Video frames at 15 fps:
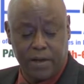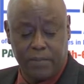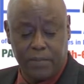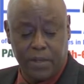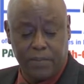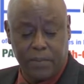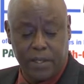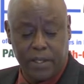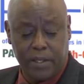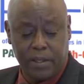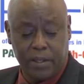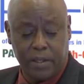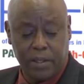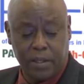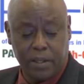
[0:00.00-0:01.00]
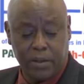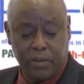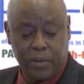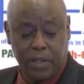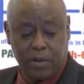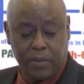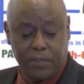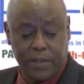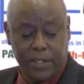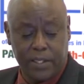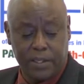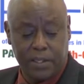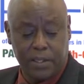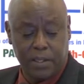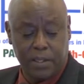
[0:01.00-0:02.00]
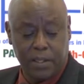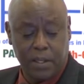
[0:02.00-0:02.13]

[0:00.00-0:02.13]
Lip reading: have been playing with complaints.